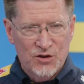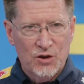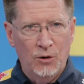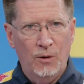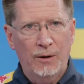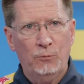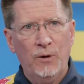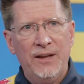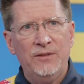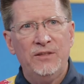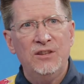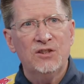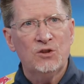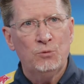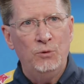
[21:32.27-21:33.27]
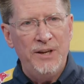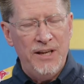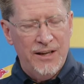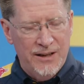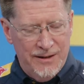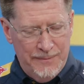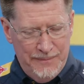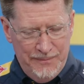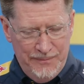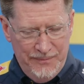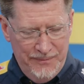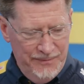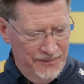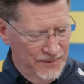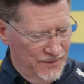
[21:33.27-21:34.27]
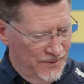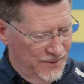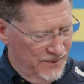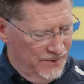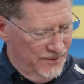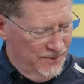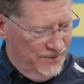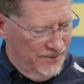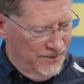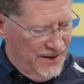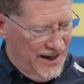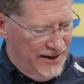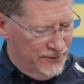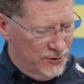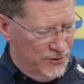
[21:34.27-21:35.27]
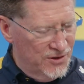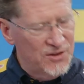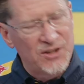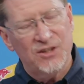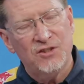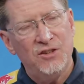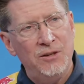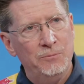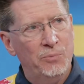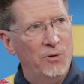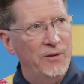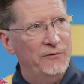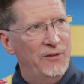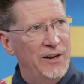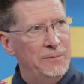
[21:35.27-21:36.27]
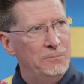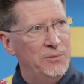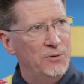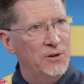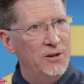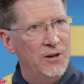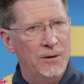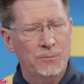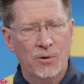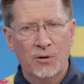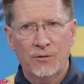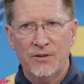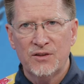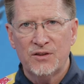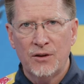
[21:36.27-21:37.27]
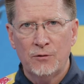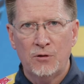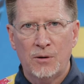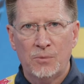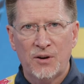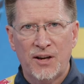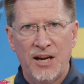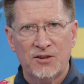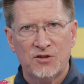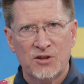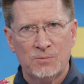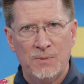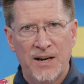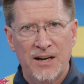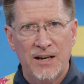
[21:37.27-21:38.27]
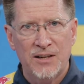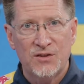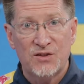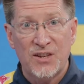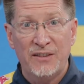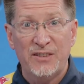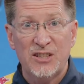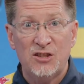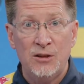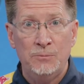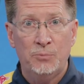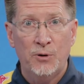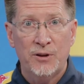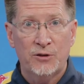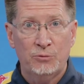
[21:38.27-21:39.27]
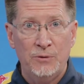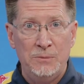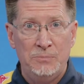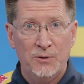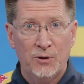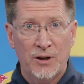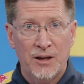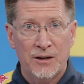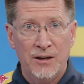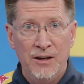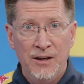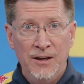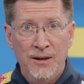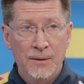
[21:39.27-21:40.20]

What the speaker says: And so I read this week, after the 16.5 billion number, this other number catches my eye, 17.3 billion.